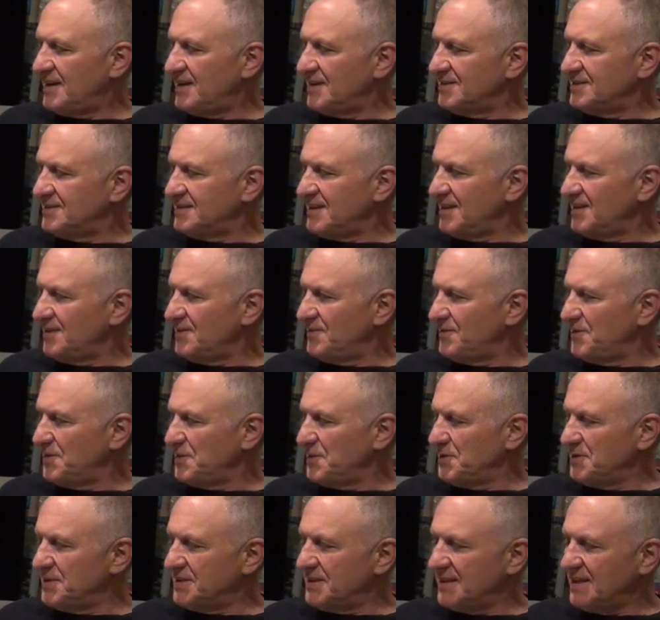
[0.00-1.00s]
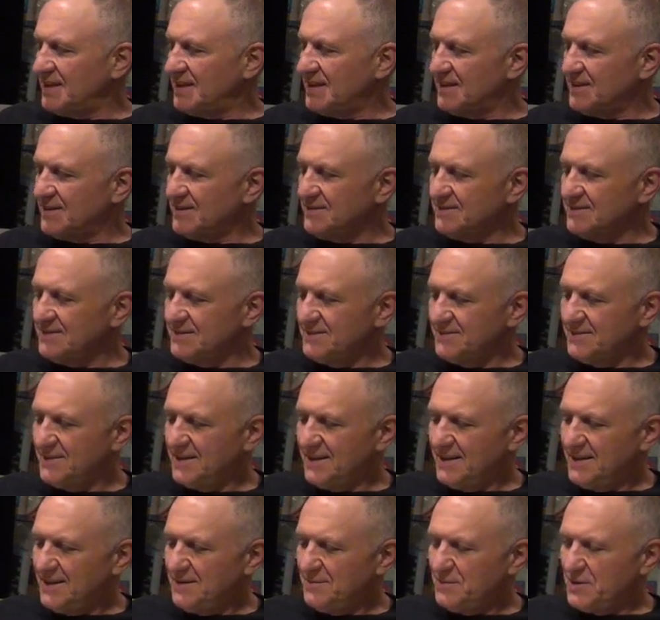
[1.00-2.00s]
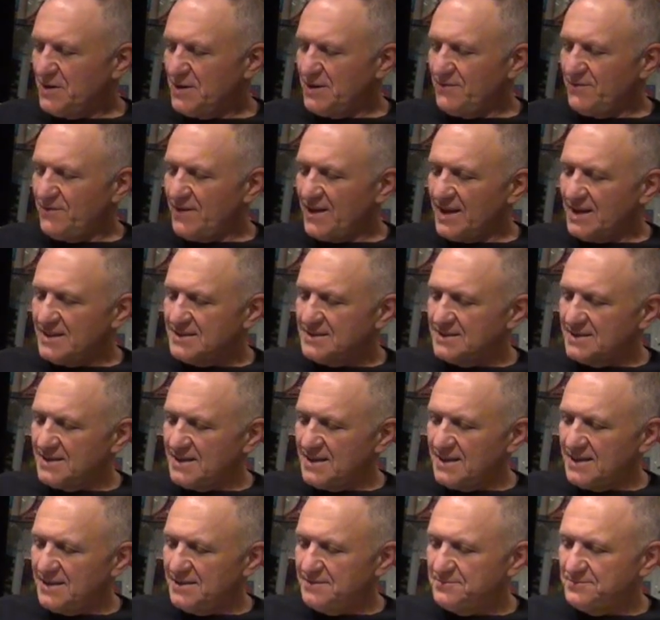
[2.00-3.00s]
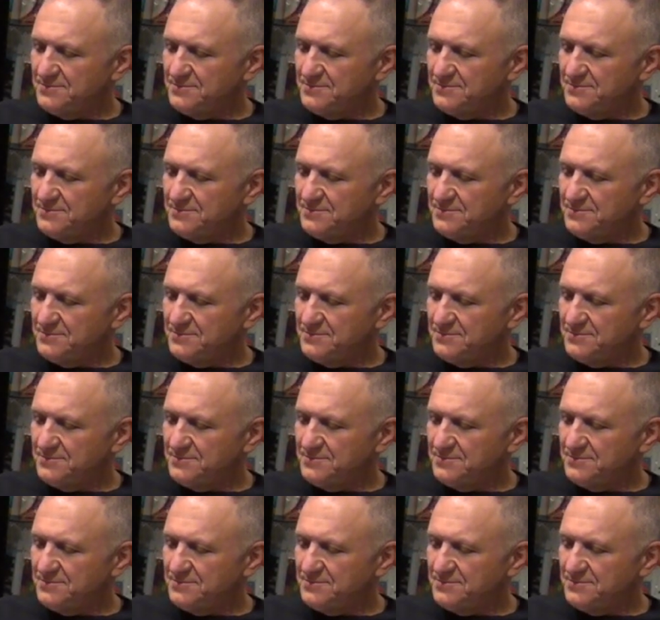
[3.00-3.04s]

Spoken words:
centerfold here, pretty fancy.